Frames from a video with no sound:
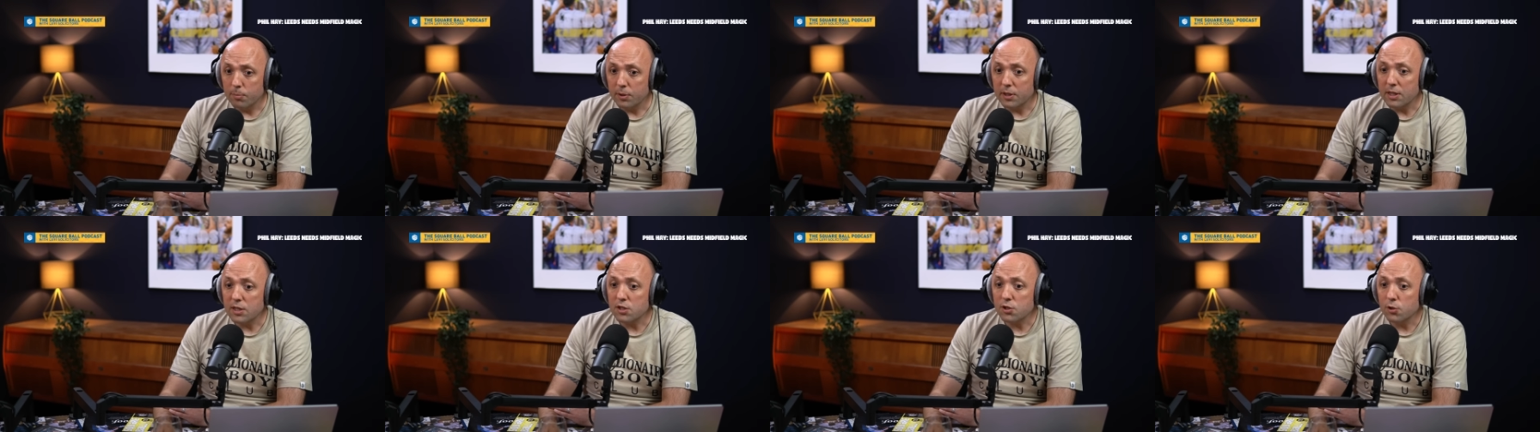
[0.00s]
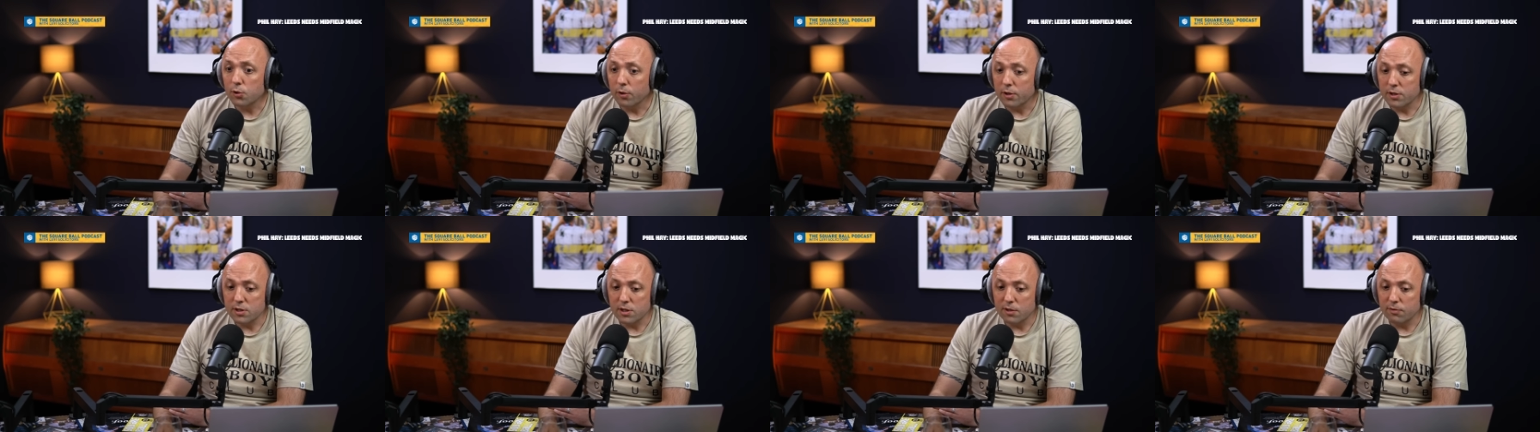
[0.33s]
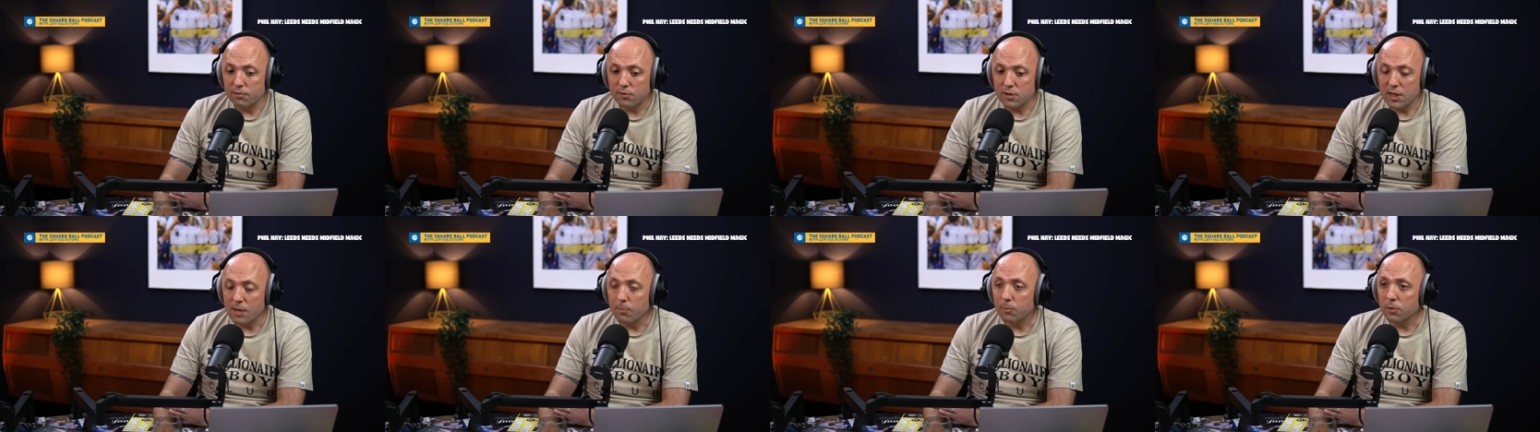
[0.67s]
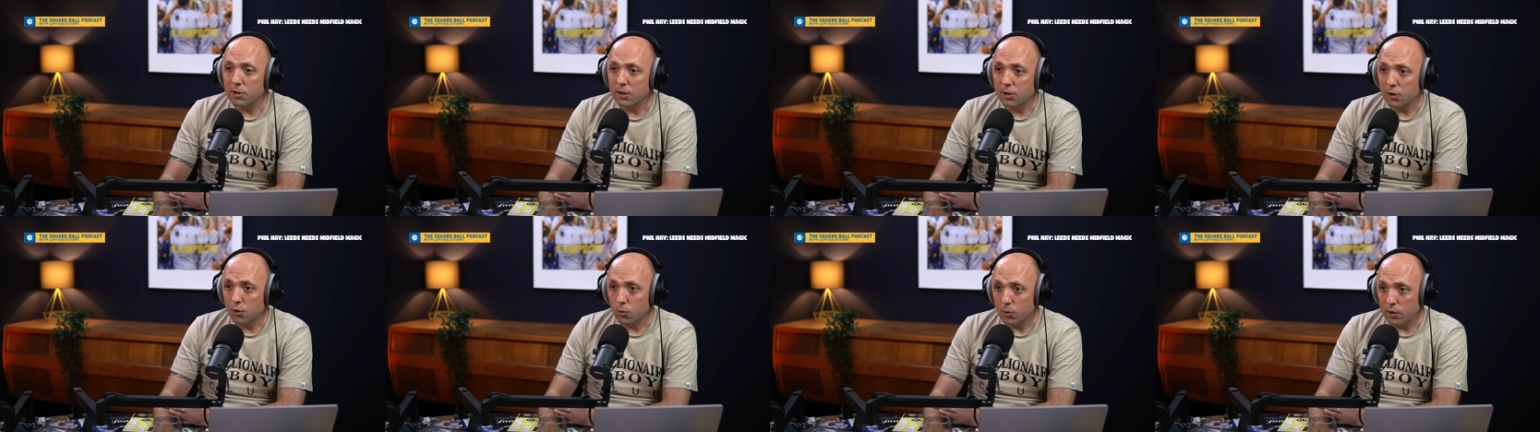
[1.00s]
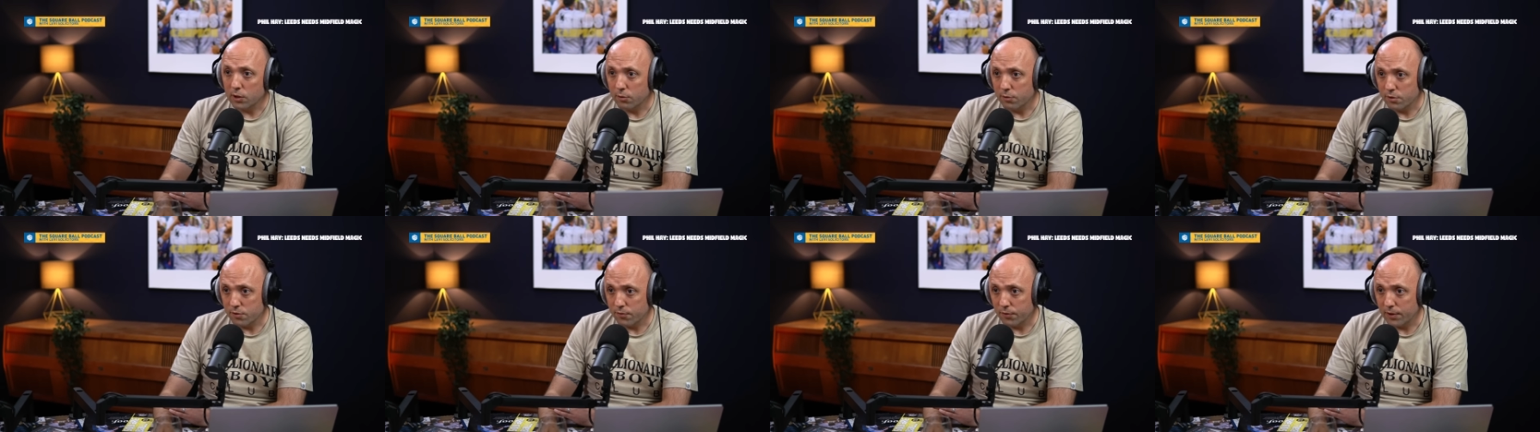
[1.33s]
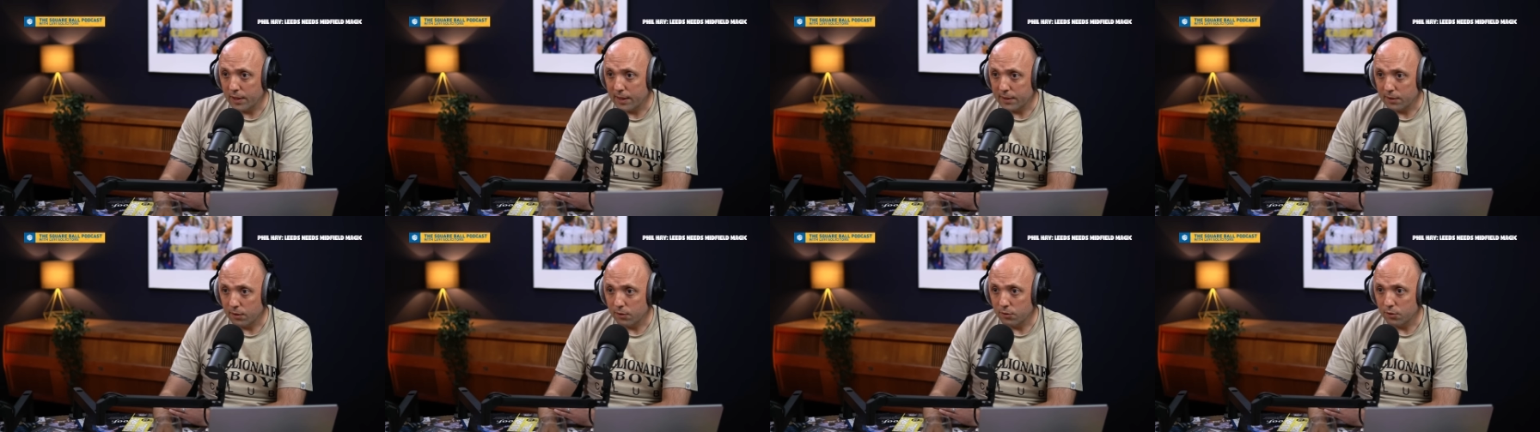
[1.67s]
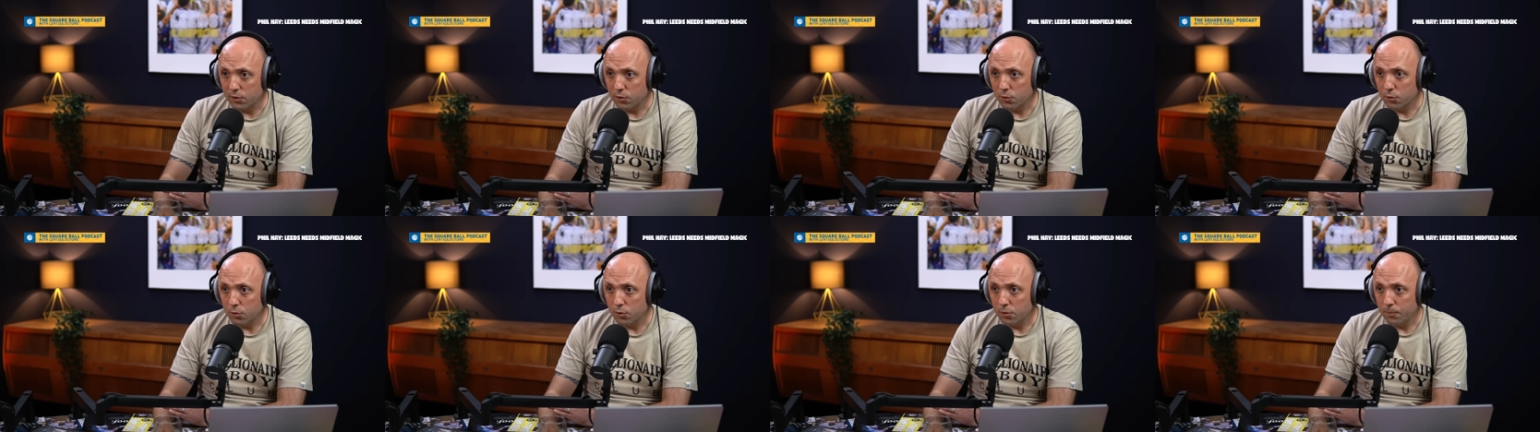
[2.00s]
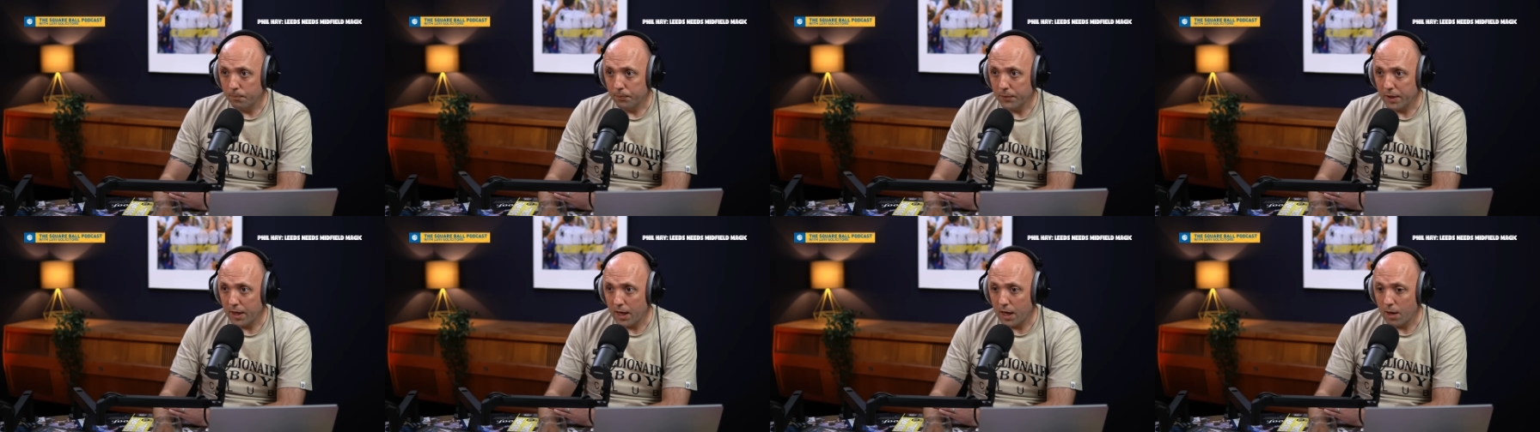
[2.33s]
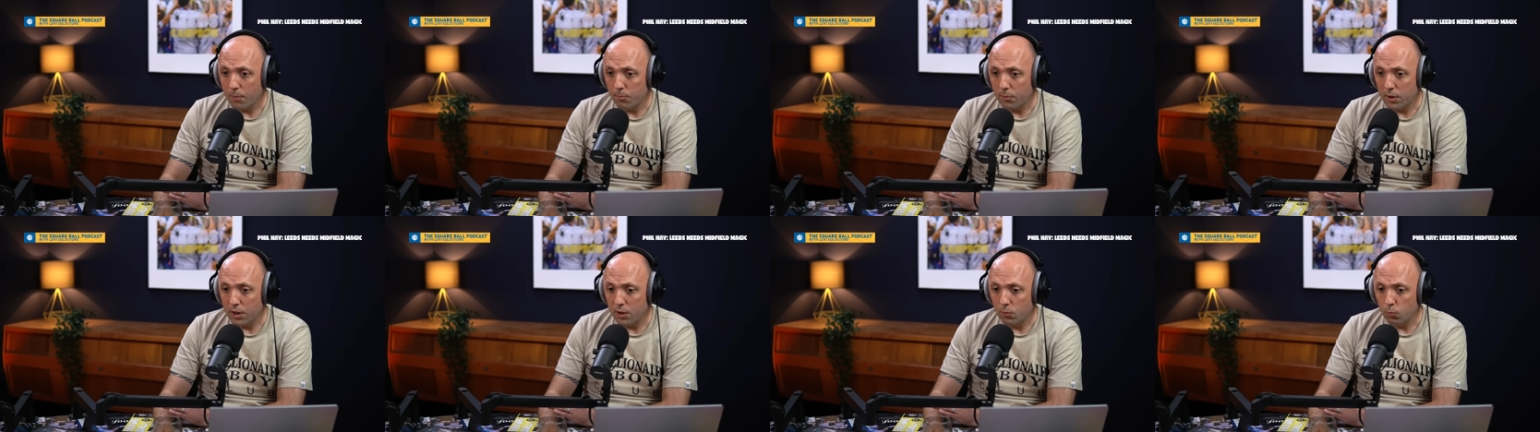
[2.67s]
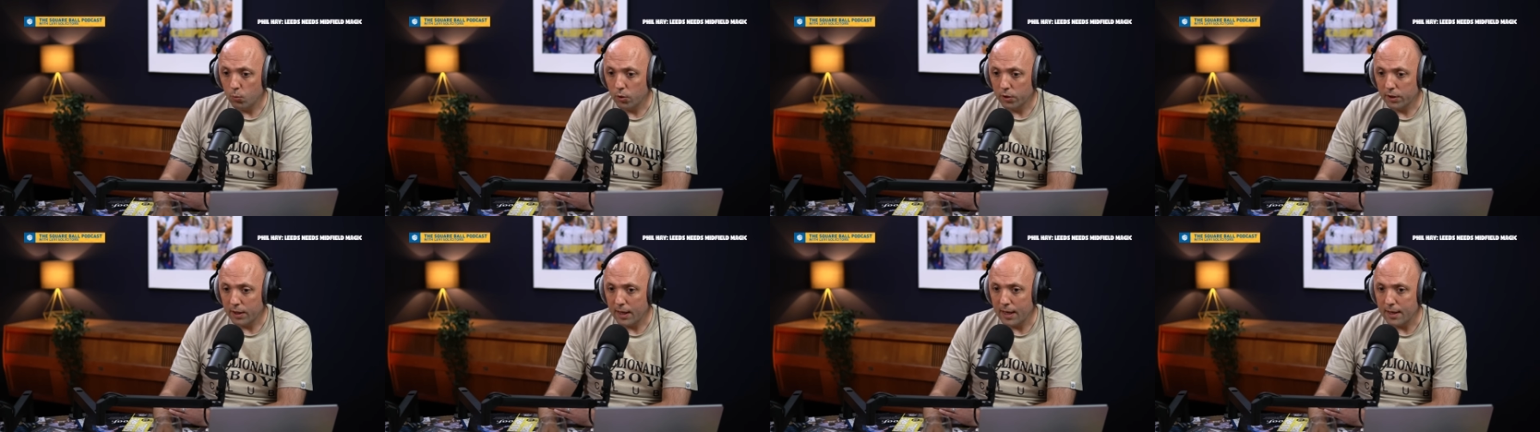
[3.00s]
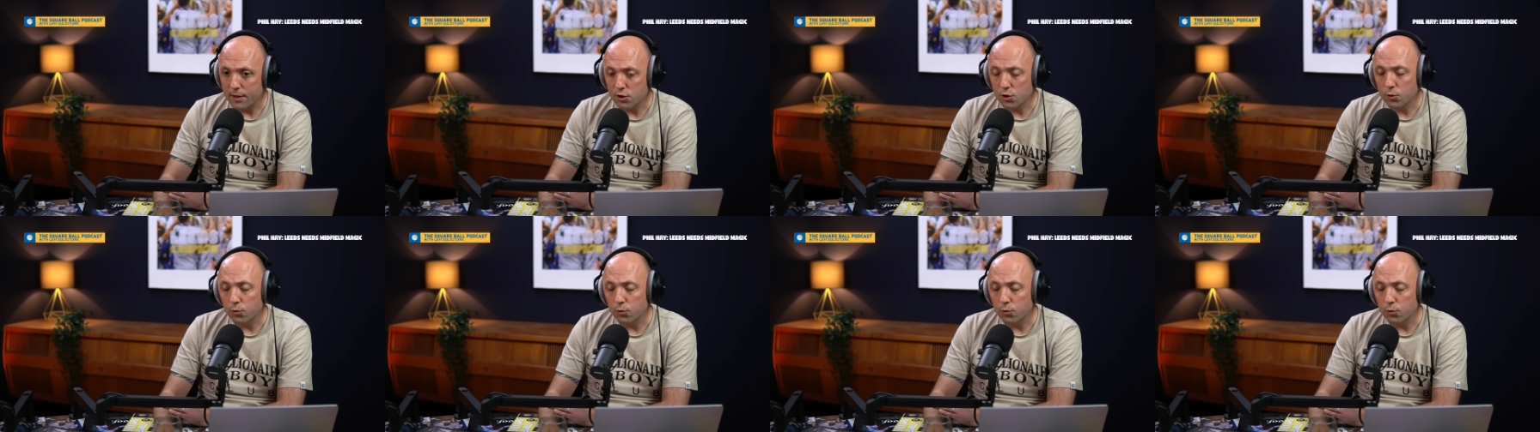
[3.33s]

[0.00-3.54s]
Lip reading: But it's not as if 10 million quid goes flying out the door in one hit.